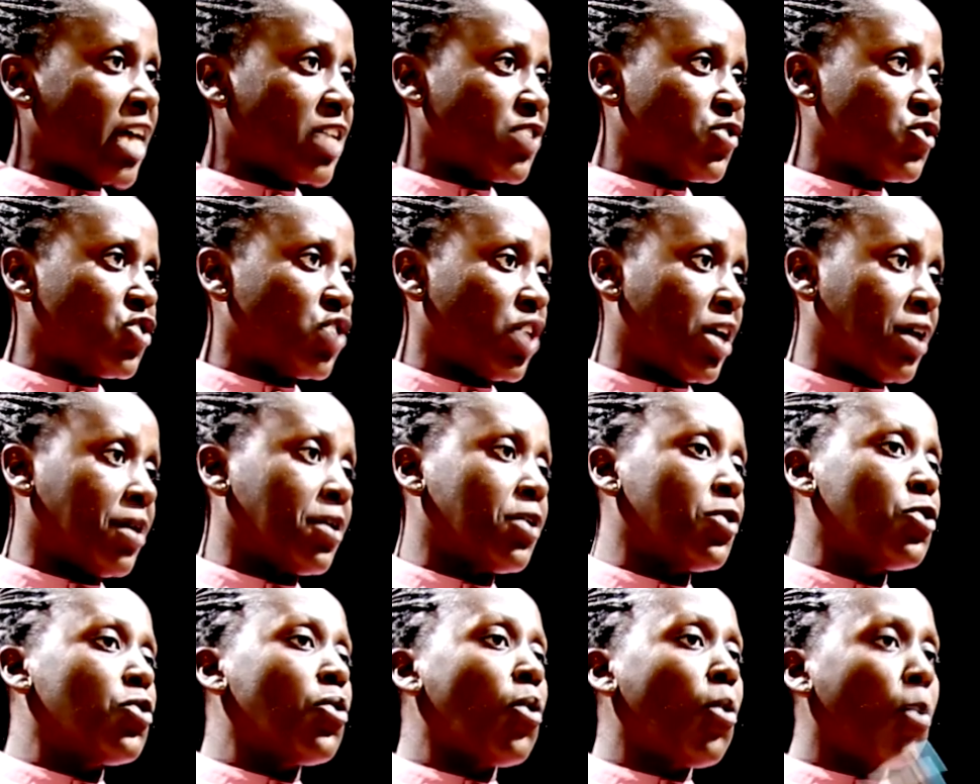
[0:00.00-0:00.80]
us check
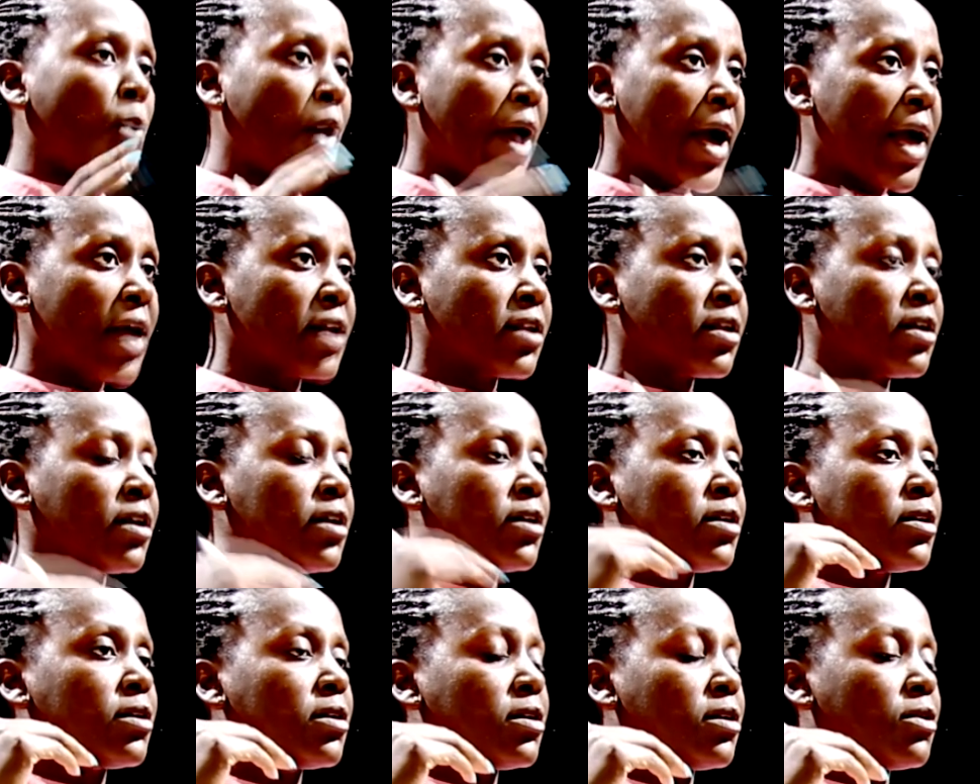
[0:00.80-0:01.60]
when
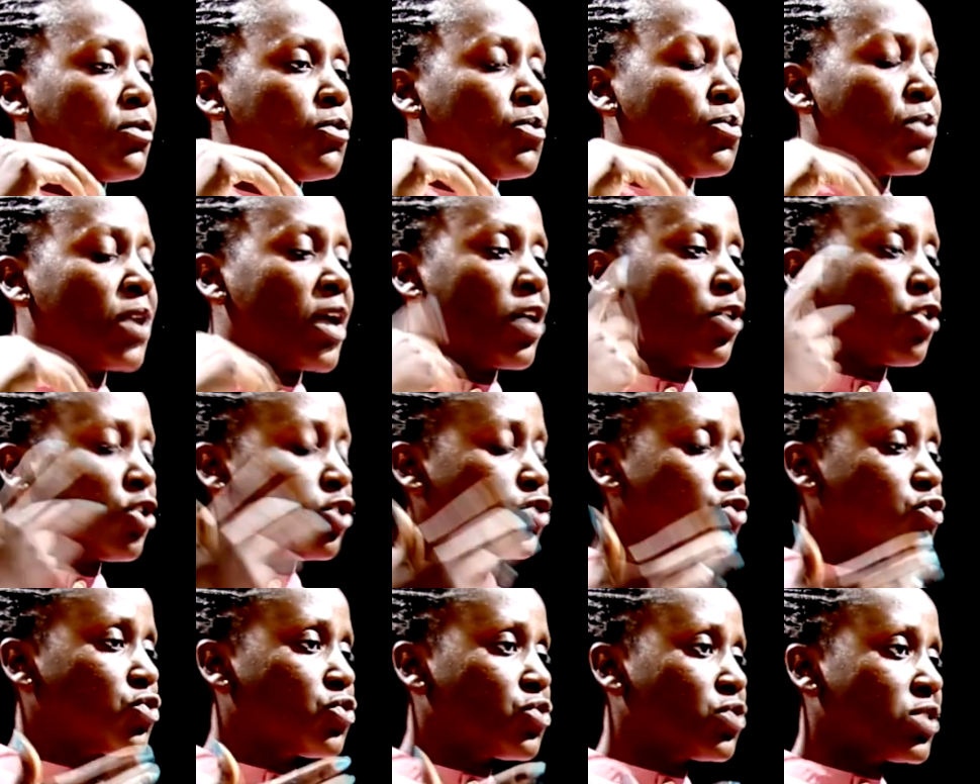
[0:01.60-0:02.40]
We are
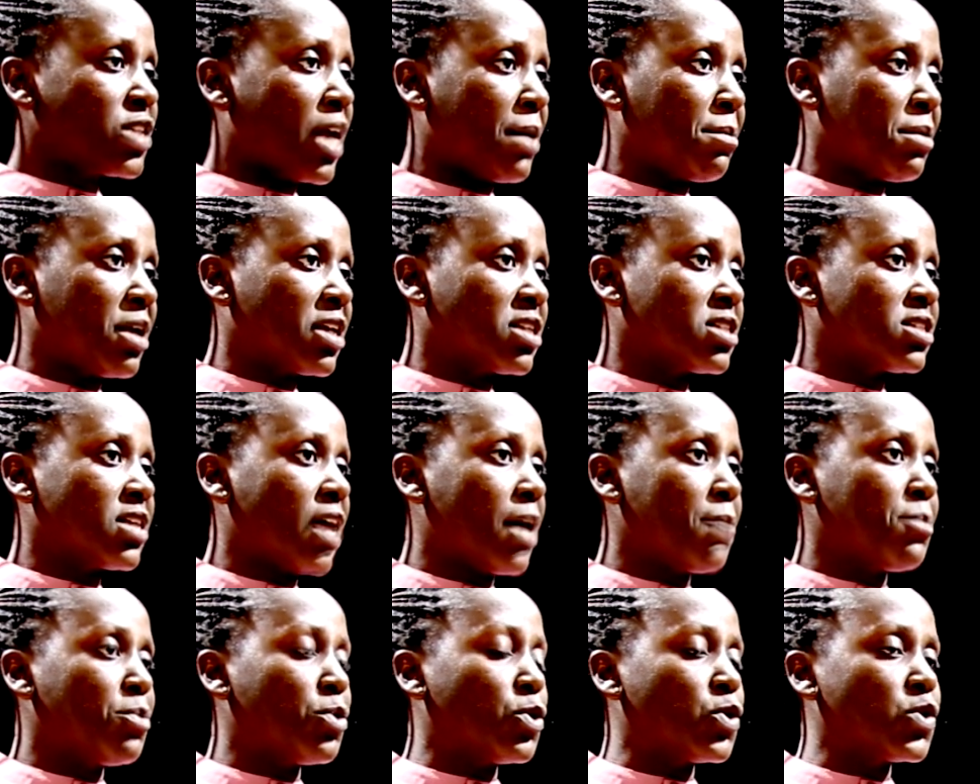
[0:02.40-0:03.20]
going to do some
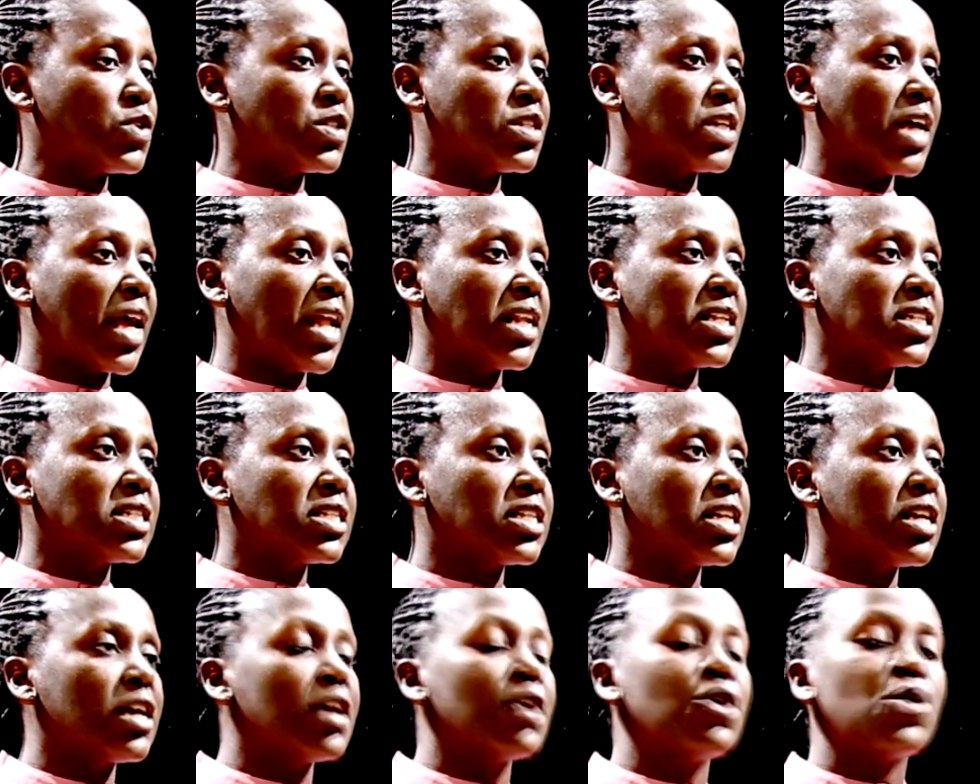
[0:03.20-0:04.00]
examples and
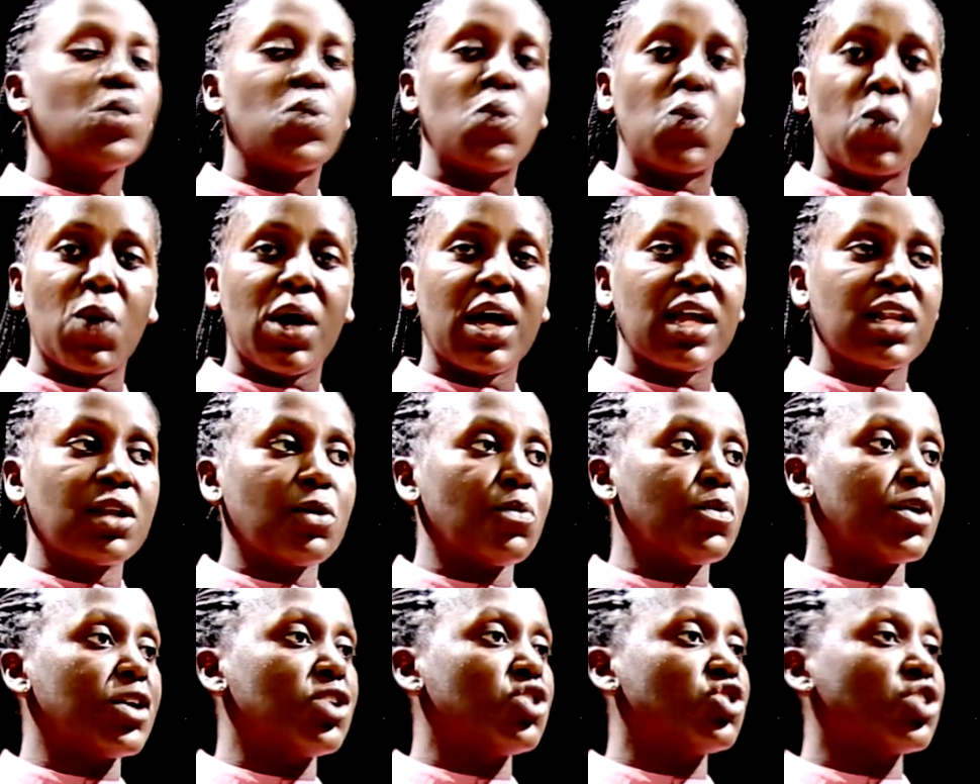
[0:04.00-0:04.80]
see
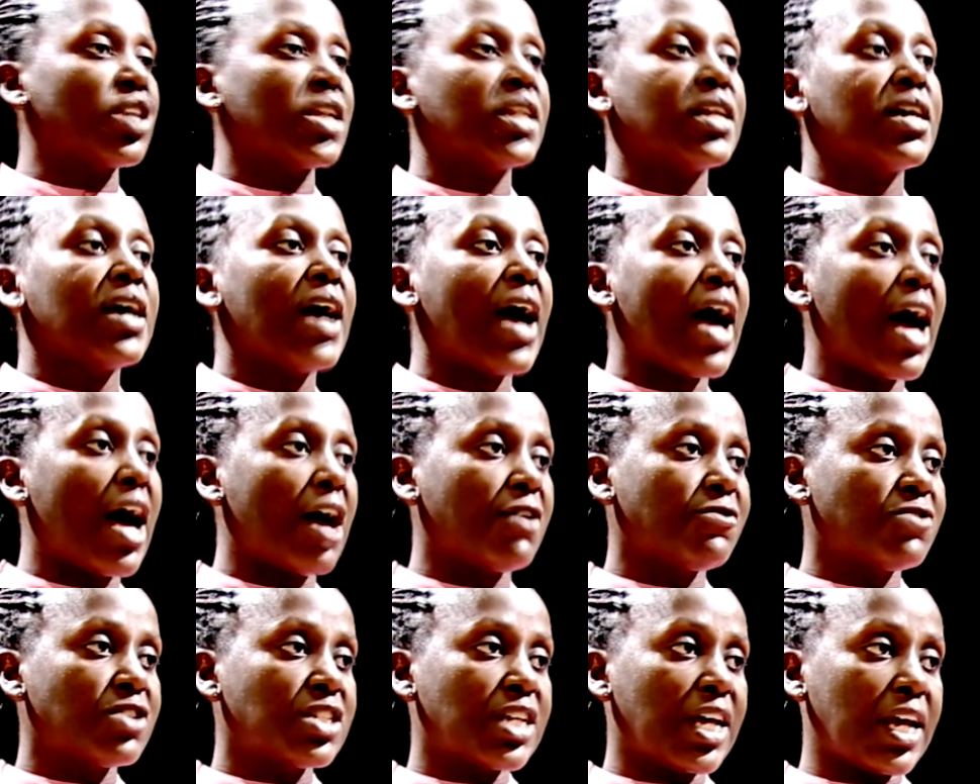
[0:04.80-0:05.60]
when we usually
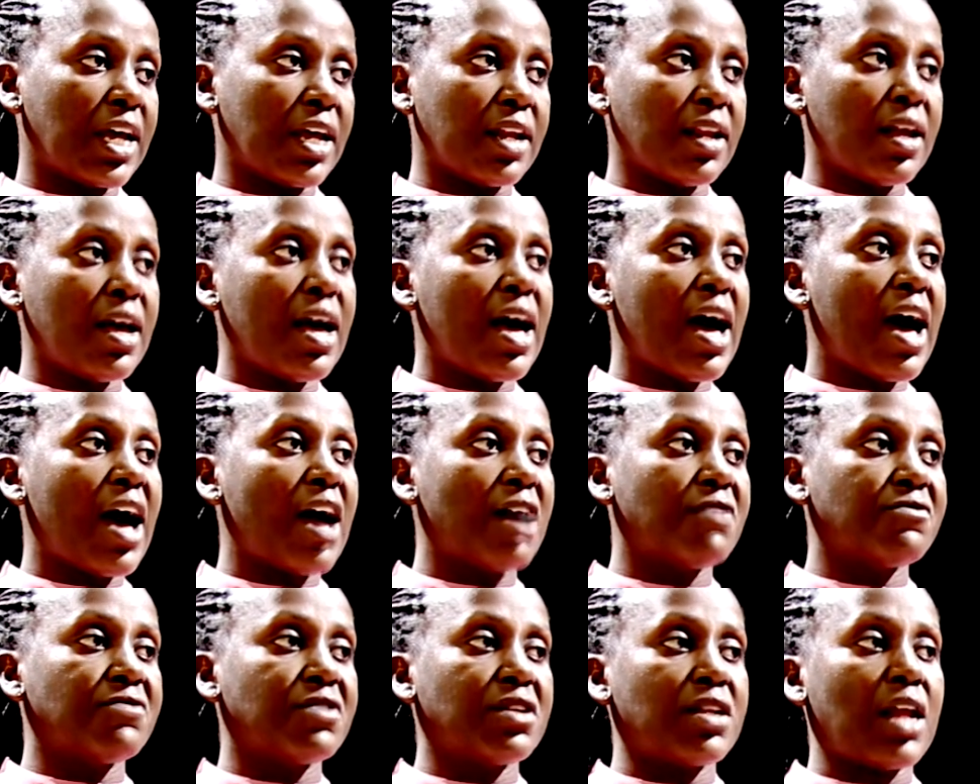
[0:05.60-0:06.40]
have 10
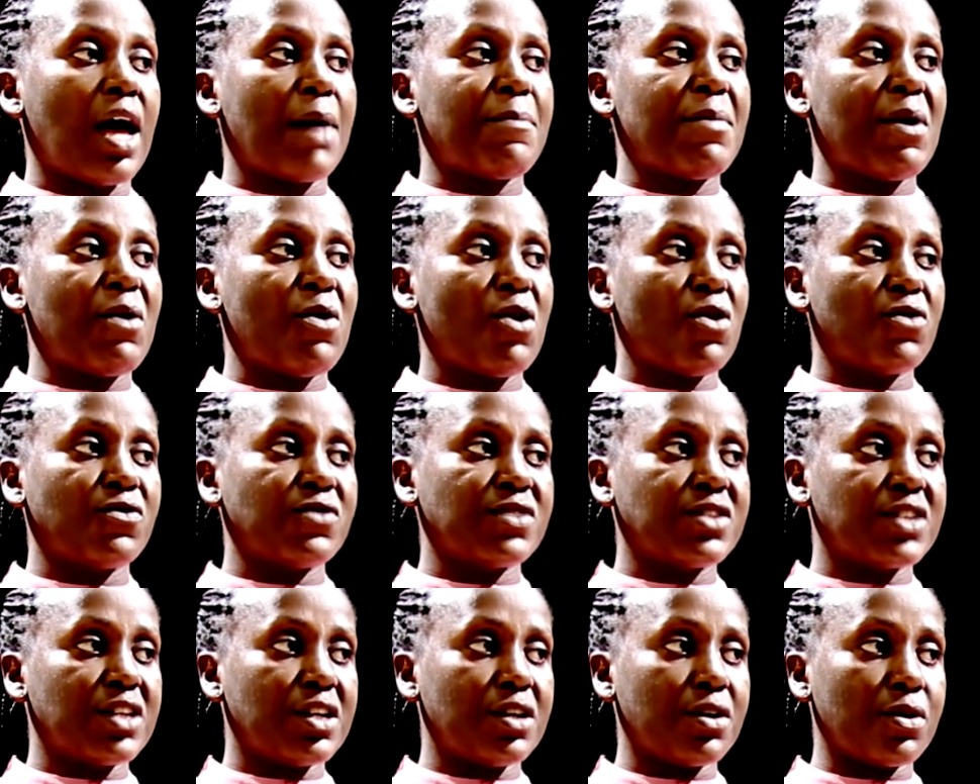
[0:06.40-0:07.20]
having a power
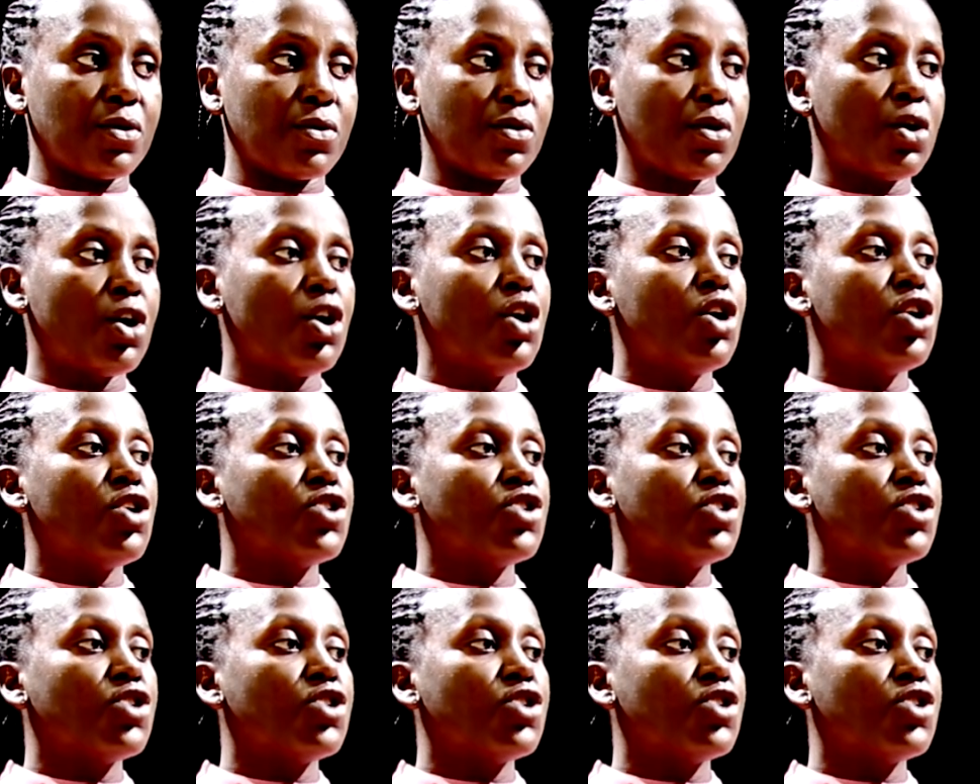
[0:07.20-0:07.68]
of 0.